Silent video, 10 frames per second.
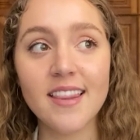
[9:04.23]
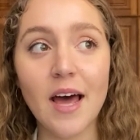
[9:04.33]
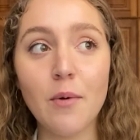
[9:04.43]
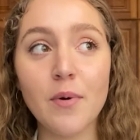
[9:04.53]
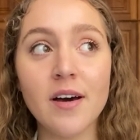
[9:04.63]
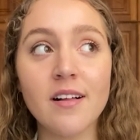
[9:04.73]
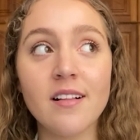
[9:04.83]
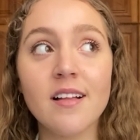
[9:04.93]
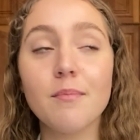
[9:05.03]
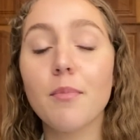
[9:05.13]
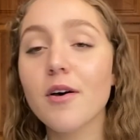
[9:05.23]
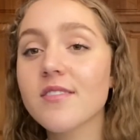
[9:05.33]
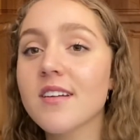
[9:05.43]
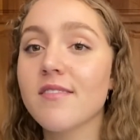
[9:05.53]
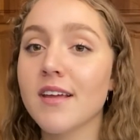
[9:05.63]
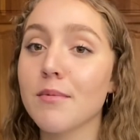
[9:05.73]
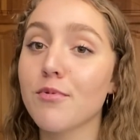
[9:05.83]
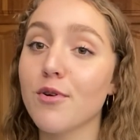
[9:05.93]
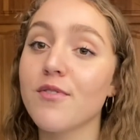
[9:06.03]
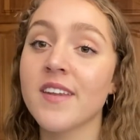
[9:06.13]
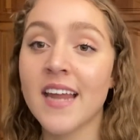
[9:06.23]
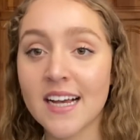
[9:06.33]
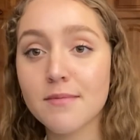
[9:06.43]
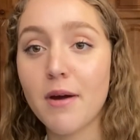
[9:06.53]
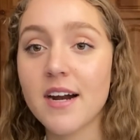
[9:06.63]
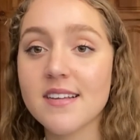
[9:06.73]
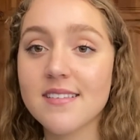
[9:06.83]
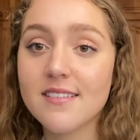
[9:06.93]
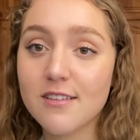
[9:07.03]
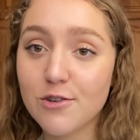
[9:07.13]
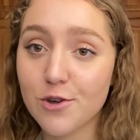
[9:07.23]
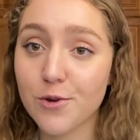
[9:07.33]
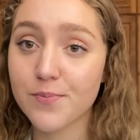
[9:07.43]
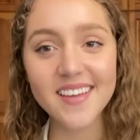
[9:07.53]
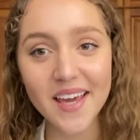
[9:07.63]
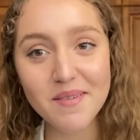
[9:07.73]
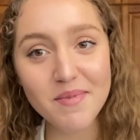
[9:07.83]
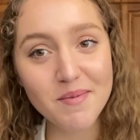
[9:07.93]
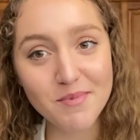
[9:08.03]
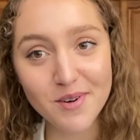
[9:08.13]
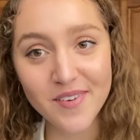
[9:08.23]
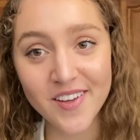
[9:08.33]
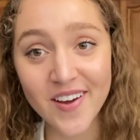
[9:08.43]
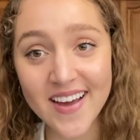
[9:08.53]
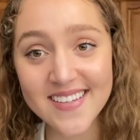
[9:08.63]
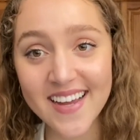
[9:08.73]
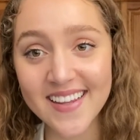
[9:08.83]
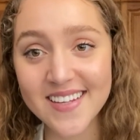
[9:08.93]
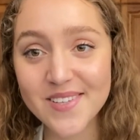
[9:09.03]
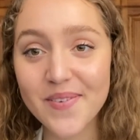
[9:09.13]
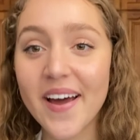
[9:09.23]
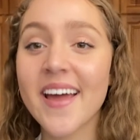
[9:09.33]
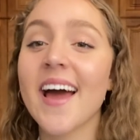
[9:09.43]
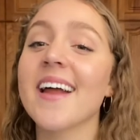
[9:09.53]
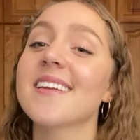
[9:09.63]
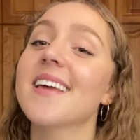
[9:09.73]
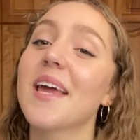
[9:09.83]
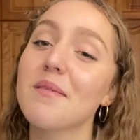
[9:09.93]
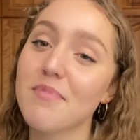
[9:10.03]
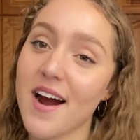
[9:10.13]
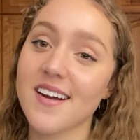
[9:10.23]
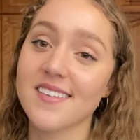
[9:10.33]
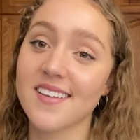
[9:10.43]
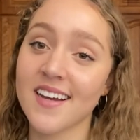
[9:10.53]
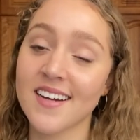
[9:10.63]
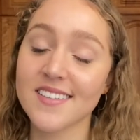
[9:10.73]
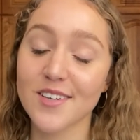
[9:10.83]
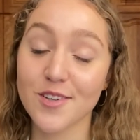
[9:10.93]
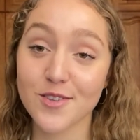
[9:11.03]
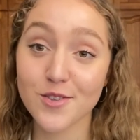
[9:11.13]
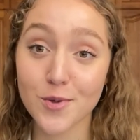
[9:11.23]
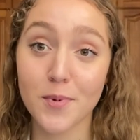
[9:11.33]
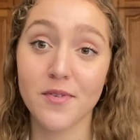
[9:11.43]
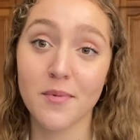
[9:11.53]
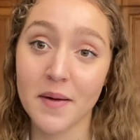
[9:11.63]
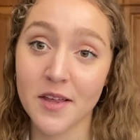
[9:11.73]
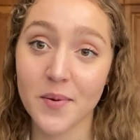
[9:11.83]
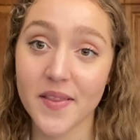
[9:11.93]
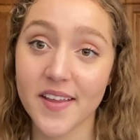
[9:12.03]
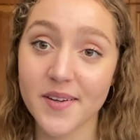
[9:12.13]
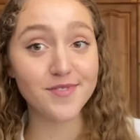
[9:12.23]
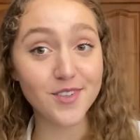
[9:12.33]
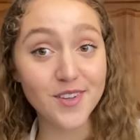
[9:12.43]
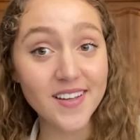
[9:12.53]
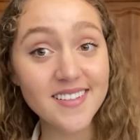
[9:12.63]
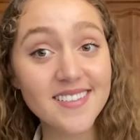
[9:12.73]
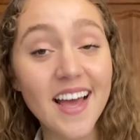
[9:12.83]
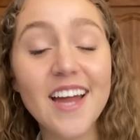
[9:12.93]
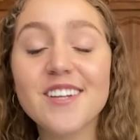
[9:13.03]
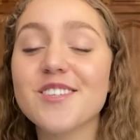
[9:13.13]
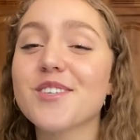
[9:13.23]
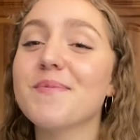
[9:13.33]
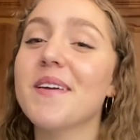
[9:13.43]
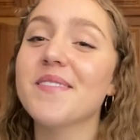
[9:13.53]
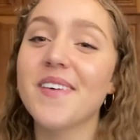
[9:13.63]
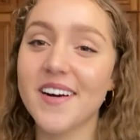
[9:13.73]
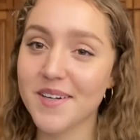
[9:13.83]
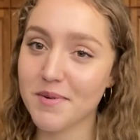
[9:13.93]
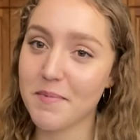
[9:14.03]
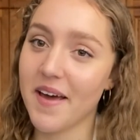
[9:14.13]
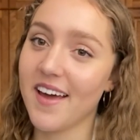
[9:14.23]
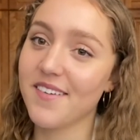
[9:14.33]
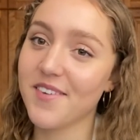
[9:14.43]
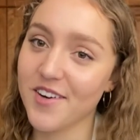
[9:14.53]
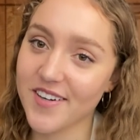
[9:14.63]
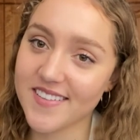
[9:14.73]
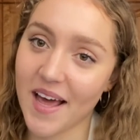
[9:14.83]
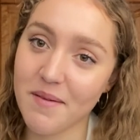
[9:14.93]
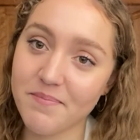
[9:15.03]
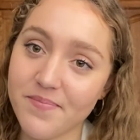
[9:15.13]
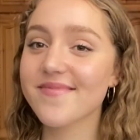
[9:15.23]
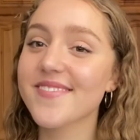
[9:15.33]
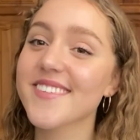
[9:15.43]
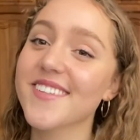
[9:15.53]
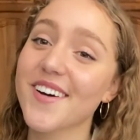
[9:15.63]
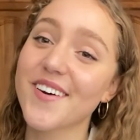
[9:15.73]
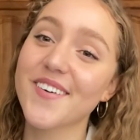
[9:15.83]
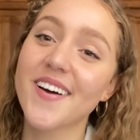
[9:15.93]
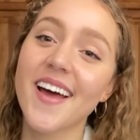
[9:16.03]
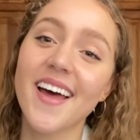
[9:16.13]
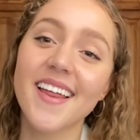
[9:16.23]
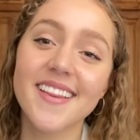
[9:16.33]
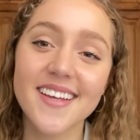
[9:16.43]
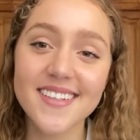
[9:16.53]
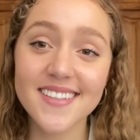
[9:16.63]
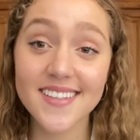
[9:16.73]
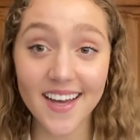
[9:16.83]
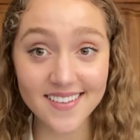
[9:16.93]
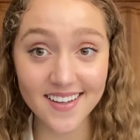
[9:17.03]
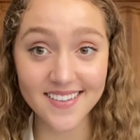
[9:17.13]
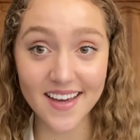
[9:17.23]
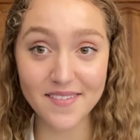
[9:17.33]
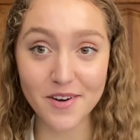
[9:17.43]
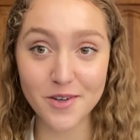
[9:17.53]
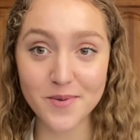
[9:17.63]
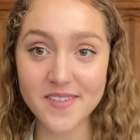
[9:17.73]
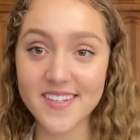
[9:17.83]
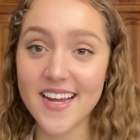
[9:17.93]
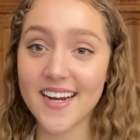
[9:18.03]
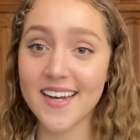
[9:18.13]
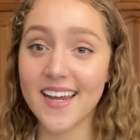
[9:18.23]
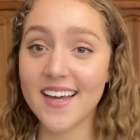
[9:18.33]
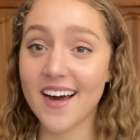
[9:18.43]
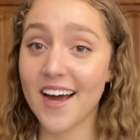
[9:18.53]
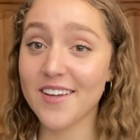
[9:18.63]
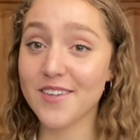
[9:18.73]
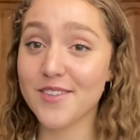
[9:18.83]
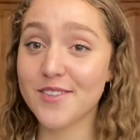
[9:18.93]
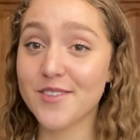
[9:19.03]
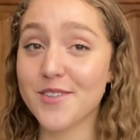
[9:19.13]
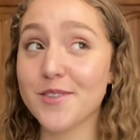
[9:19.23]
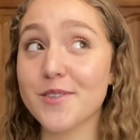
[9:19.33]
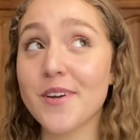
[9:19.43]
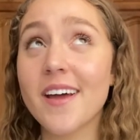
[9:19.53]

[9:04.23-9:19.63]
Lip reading: that will positively improve the next practices you do. Keep improving your essay in this way and keep practicing until you're super familiar with it. Do this and you should be very prepared for your exam. So this essay scaffold was the technique I used to